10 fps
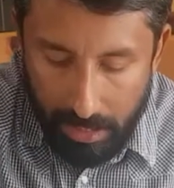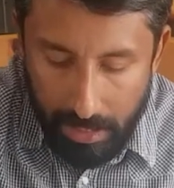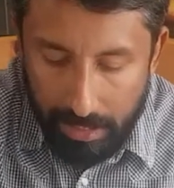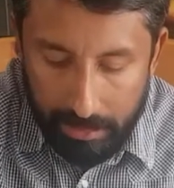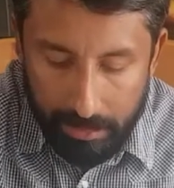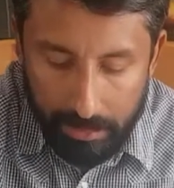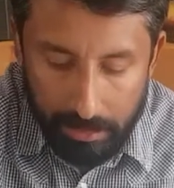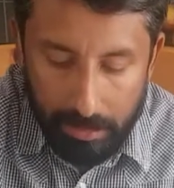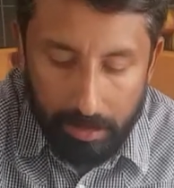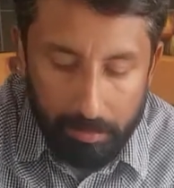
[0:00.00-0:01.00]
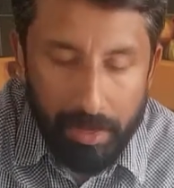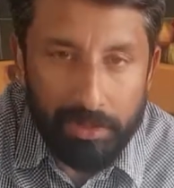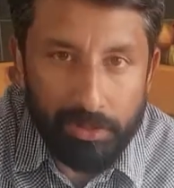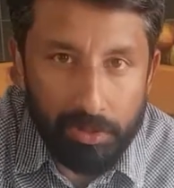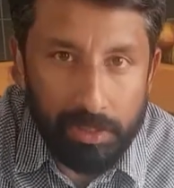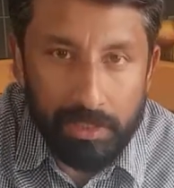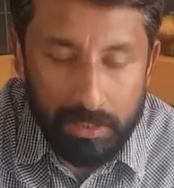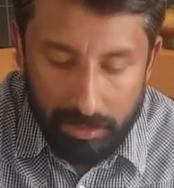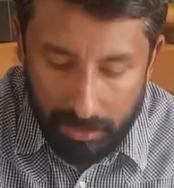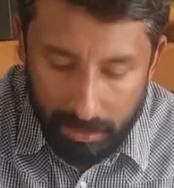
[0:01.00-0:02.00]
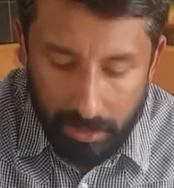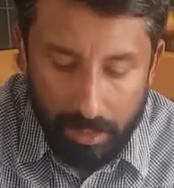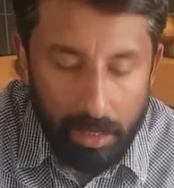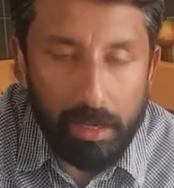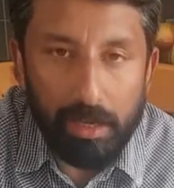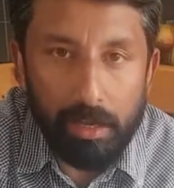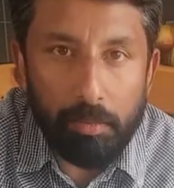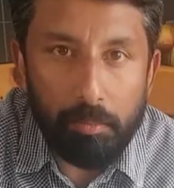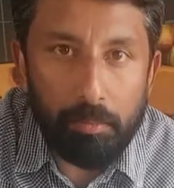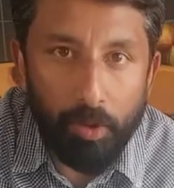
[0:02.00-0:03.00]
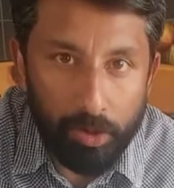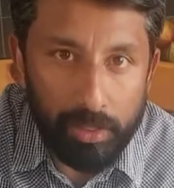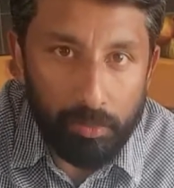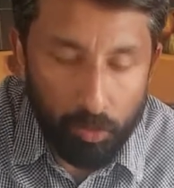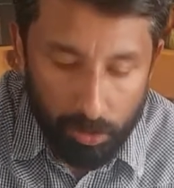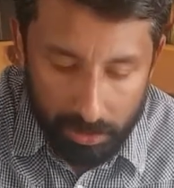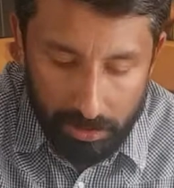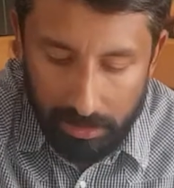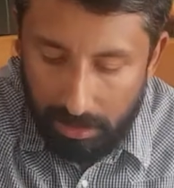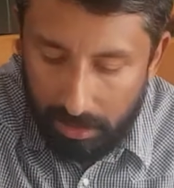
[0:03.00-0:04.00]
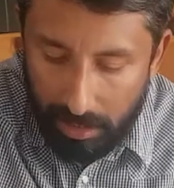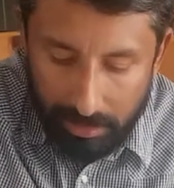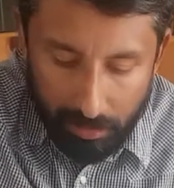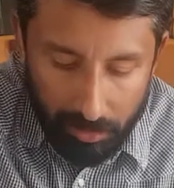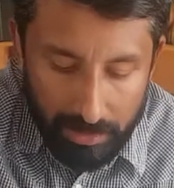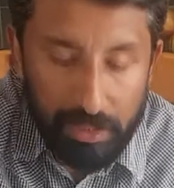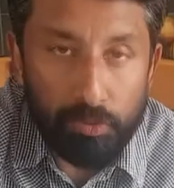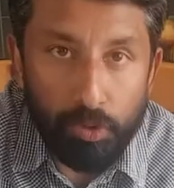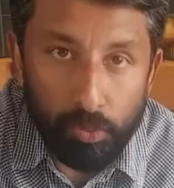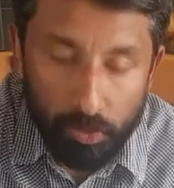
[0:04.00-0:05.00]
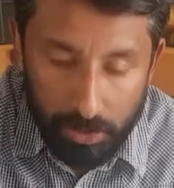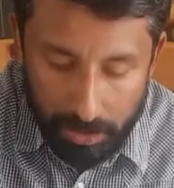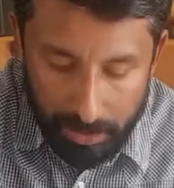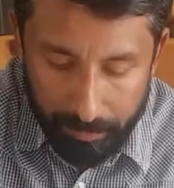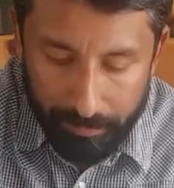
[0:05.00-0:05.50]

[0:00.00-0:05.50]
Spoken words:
and make sure it's boiling water, otherwise it won't work.